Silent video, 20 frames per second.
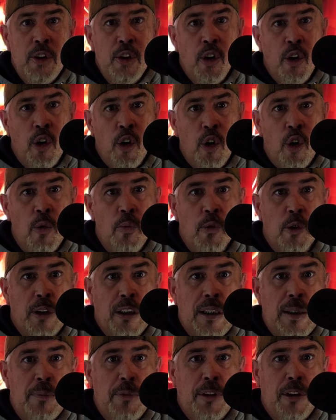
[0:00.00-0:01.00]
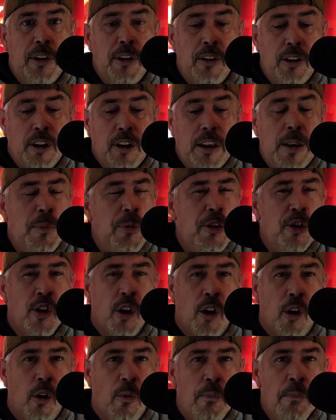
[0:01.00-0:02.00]
home, or keeping your
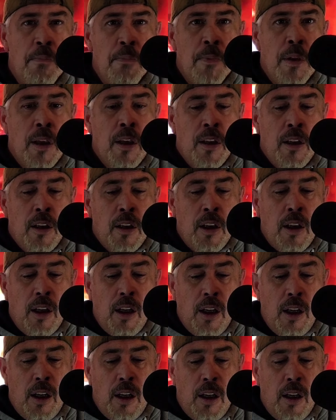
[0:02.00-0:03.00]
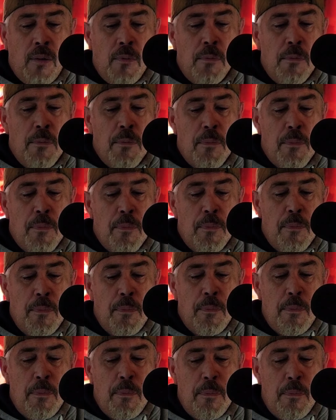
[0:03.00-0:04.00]
home. Um,
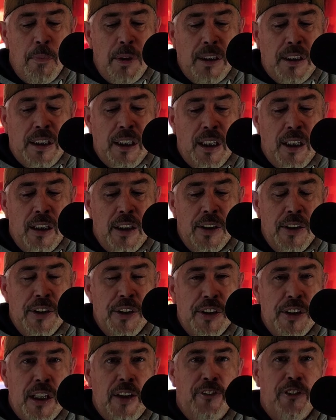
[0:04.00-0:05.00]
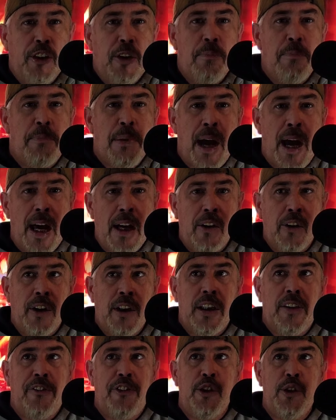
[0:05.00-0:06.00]
because if
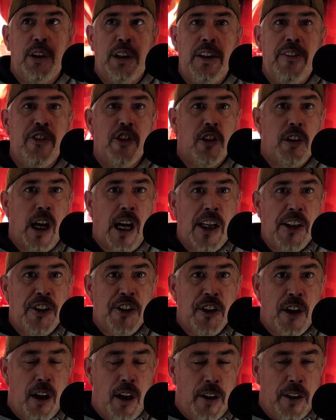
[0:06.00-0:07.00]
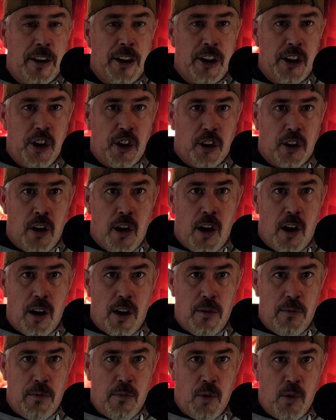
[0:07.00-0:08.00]
you leave your lights on in your
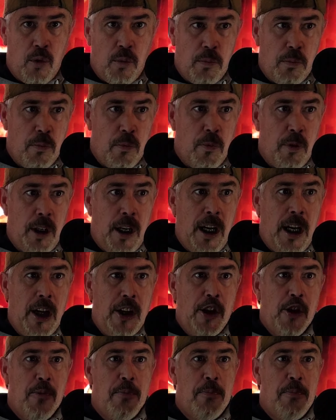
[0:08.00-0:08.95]
car, and